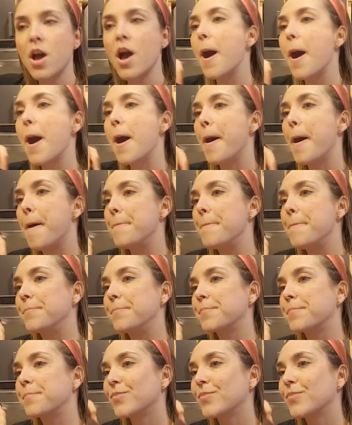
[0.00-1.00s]

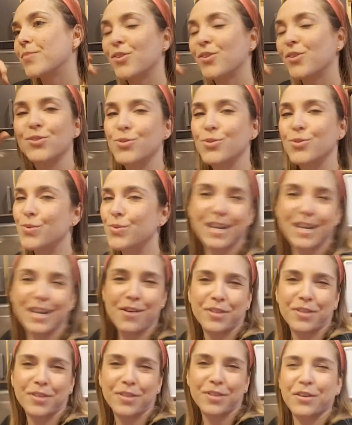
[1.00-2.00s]
So we can have
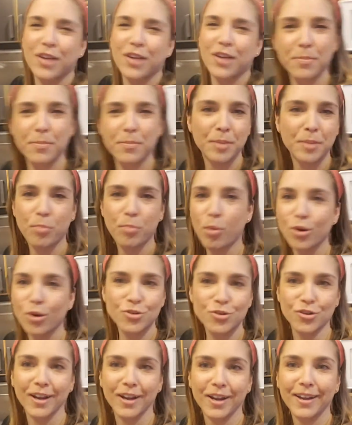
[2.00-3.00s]
like a family
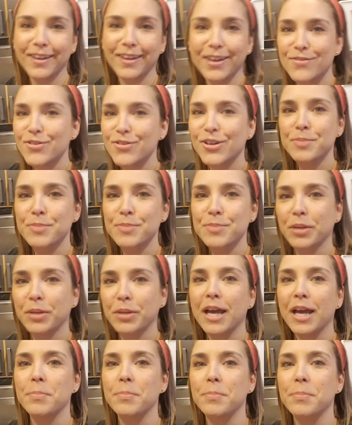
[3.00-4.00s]
portrait and give you guys plant
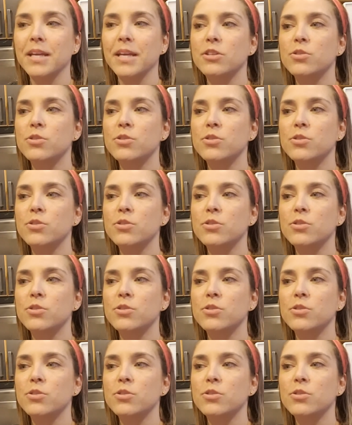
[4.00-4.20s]
updates.